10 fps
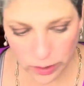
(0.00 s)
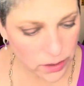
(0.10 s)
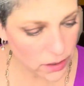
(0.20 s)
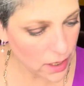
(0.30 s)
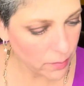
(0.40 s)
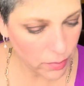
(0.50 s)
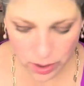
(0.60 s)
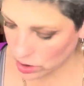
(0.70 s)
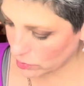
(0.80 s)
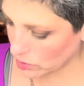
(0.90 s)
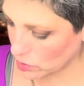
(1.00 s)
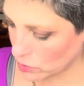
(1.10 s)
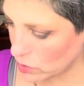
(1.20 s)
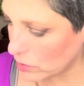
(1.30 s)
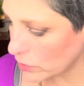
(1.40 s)
is that brush I was
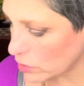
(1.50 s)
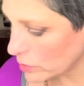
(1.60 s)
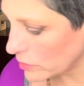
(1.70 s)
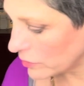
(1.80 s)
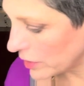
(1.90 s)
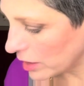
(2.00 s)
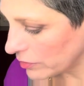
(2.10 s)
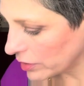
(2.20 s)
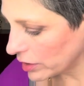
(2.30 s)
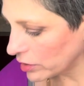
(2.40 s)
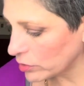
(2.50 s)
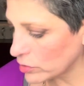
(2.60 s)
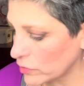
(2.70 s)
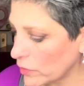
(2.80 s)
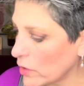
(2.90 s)
using, which was very, very
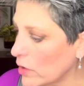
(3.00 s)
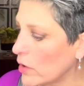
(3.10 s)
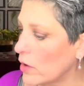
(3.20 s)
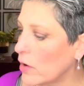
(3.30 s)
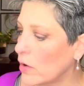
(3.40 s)
useful.